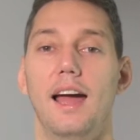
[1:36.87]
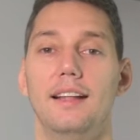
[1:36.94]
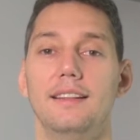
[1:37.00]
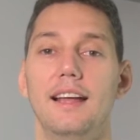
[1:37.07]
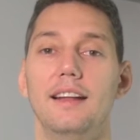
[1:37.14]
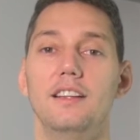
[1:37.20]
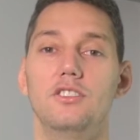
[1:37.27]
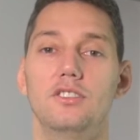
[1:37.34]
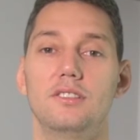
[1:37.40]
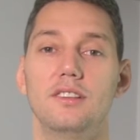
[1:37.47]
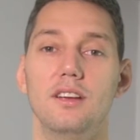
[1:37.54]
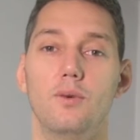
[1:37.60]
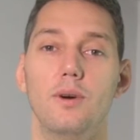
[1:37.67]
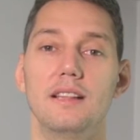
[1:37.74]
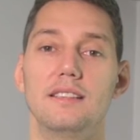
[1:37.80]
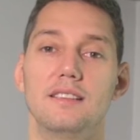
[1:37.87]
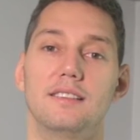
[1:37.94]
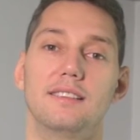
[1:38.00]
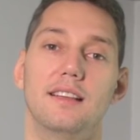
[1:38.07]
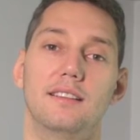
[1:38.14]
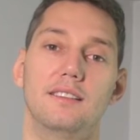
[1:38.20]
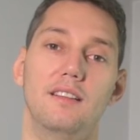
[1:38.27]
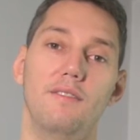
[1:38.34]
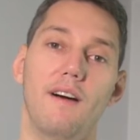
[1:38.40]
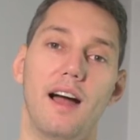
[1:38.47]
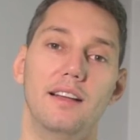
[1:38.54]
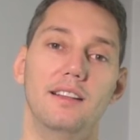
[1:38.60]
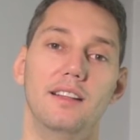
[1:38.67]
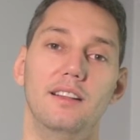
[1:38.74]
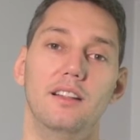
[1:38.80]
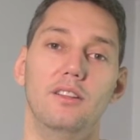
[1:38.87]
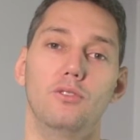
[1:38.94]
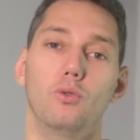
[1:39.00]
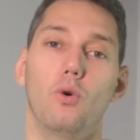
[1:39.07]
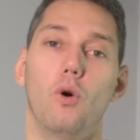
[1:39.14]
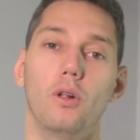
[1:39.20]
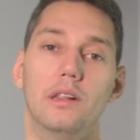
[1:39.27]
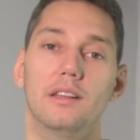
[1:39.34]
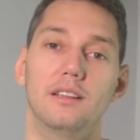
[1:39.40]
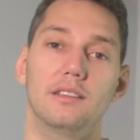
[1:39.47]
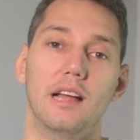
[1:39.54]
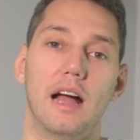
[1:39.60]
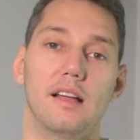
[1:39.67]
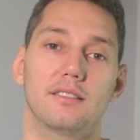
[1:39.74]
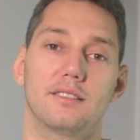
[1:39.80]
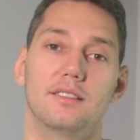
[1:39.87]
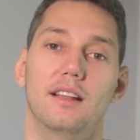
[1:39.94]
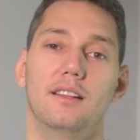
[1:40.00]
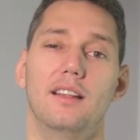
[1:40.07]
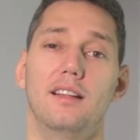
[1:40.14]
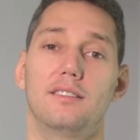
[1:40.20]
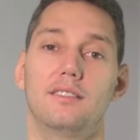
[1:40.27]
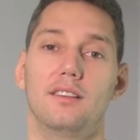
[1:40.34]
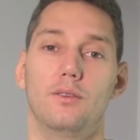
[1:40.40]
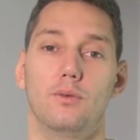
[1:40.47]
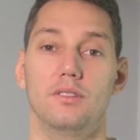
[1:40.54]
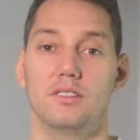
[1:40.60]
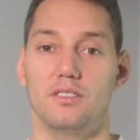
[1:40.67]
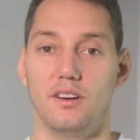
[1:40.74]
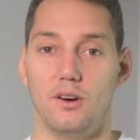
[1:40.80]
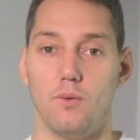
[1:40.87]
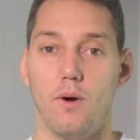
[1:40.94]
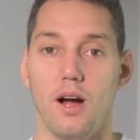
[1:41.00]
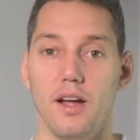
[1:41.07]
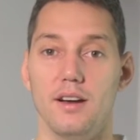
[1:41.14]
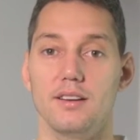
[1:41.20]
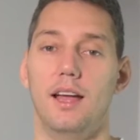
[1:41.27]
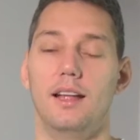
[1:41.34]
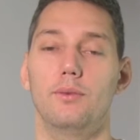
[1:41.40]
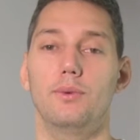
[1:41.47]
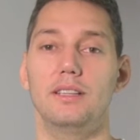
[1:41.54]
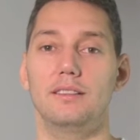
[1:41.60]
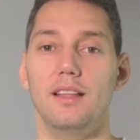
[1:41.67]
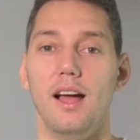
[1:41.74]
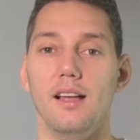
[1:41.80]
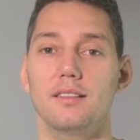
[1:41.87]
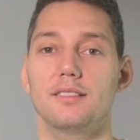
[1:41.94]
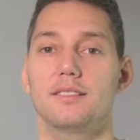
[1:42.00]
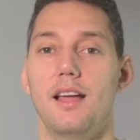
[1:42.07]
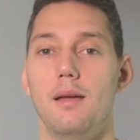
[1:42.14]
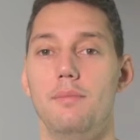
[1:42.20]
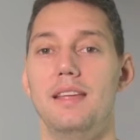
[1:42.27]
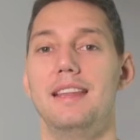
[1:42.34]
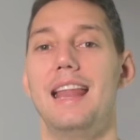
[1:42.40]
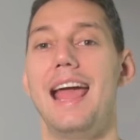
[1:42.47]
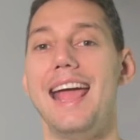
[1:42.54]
and then each sequence is divided into all the tasks that that sequence requires. And with tasks I mean